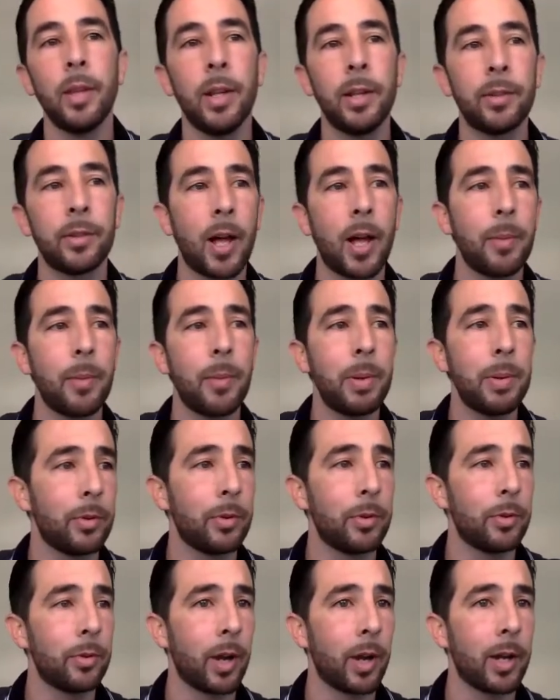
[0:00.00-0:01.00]
is a lot of people
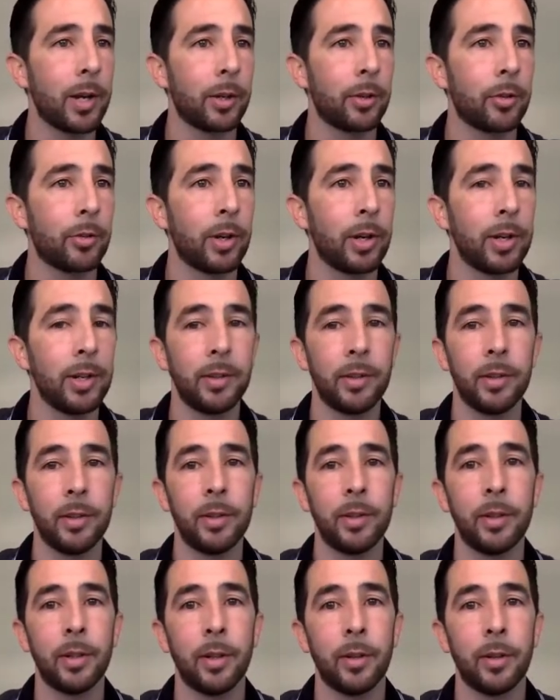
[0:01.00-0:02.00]
go kind of
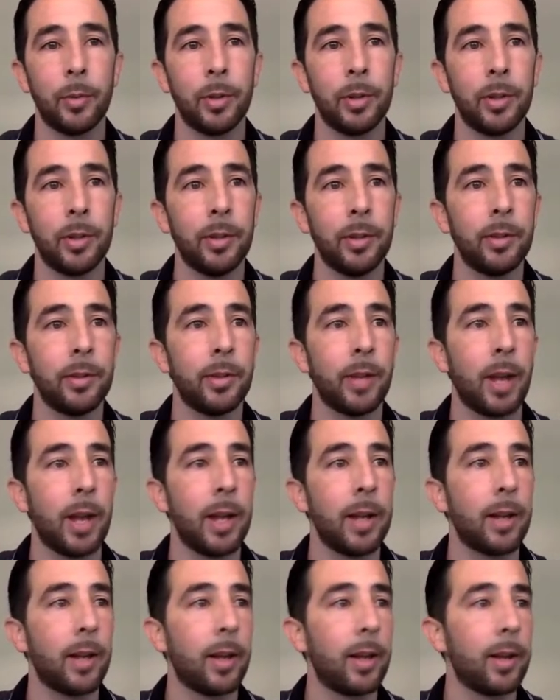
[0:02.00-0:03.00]
crazy with this,
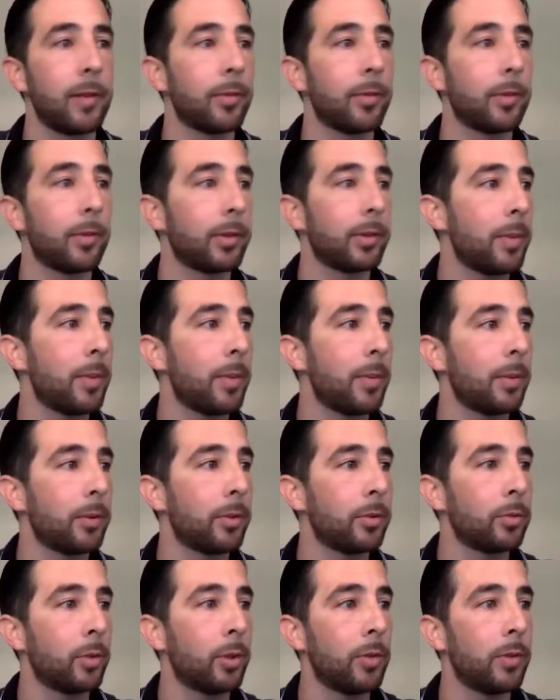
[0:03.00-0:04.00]
and like, for example,
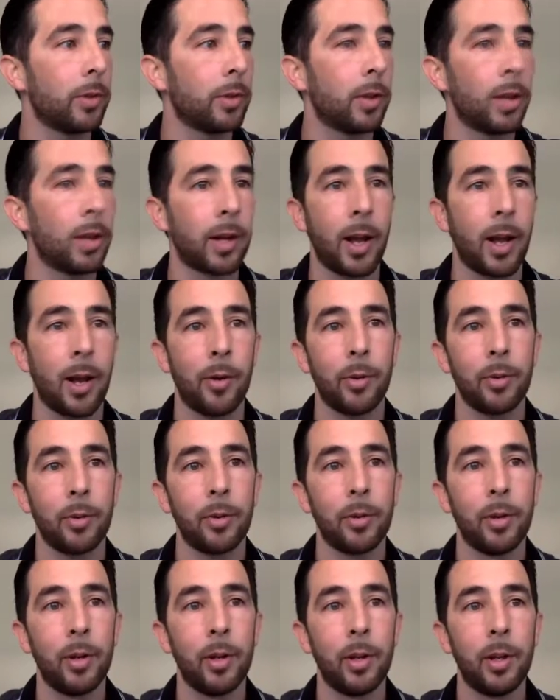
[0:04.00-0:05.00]
this 12 o'clock
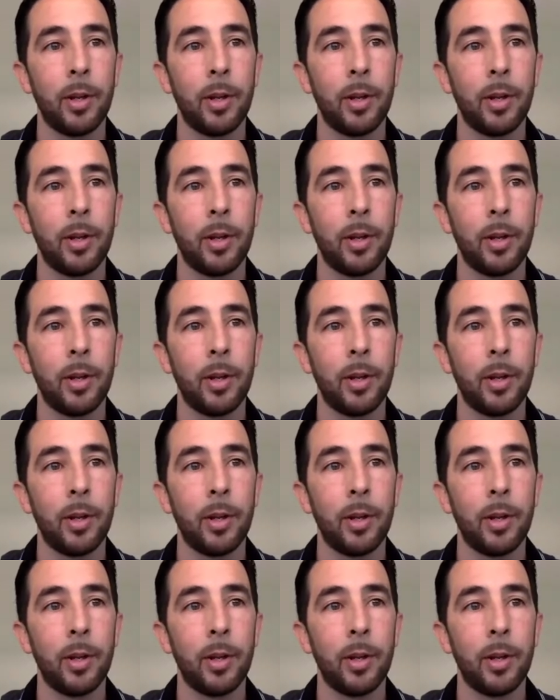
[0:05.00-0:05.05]
hour,